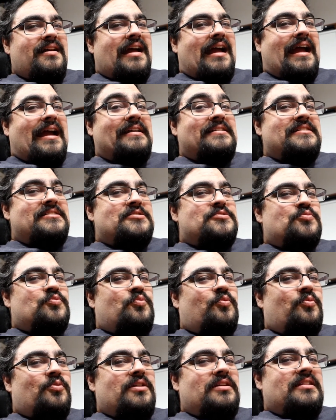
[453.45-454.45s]
And it's
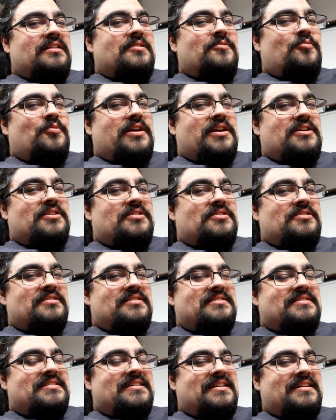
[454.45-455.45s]
really weird
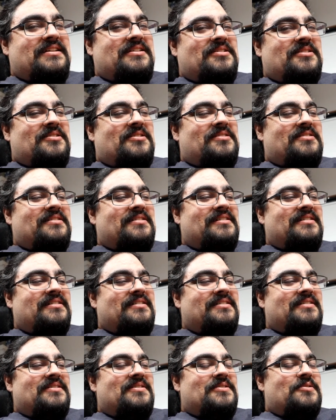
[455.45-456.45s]
to hear
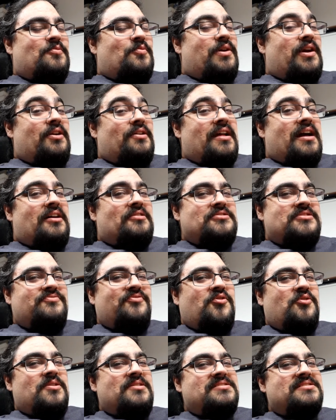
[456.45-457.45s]
Weird Al's
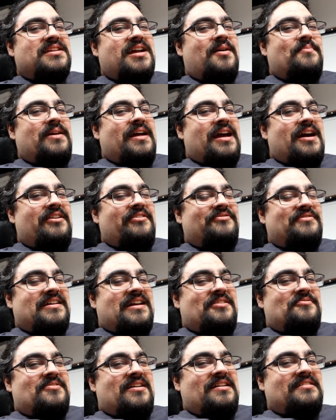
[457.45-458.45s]
voice coming out of
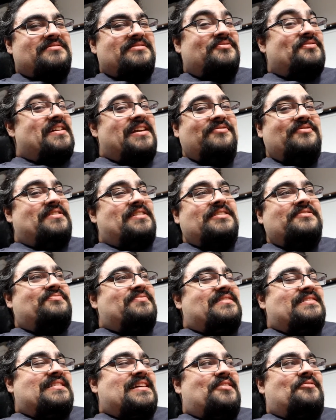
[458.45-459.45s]
Dan Radcliffe. Even if
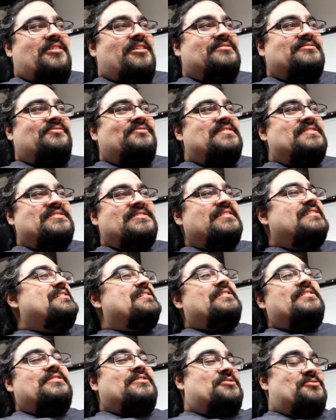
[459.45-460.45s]
Dan Radcliffe is
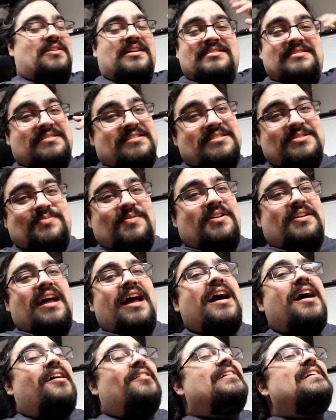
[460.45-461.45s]
dressed as Weird
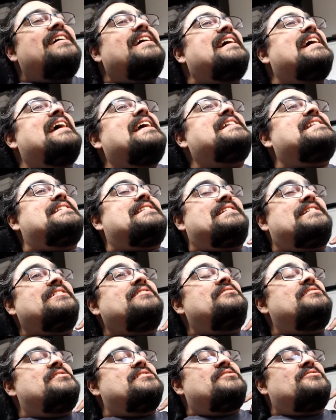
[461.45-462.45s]
Al, it's
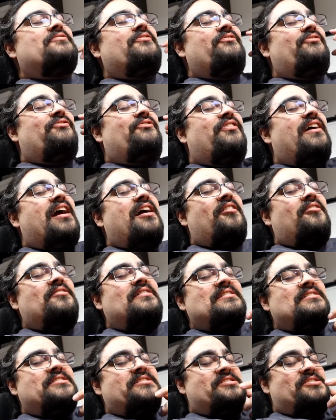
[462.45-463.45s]
still just
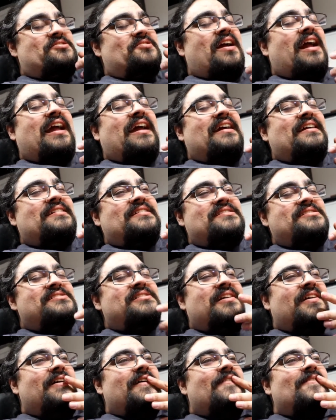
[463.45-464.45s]
very strange
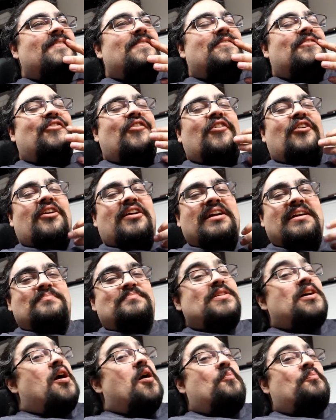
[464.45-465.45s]
for him
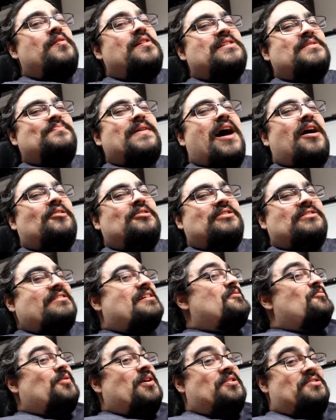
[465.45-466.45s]
to open his mouth
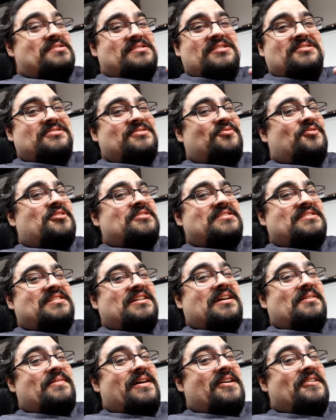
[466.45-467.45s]
and Weird Al's voice to
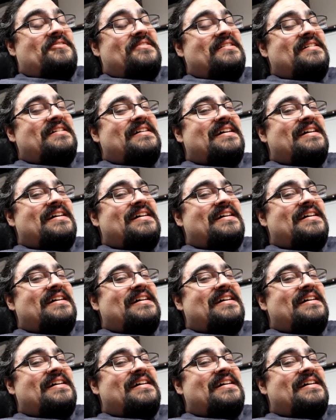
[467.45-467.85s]
come out.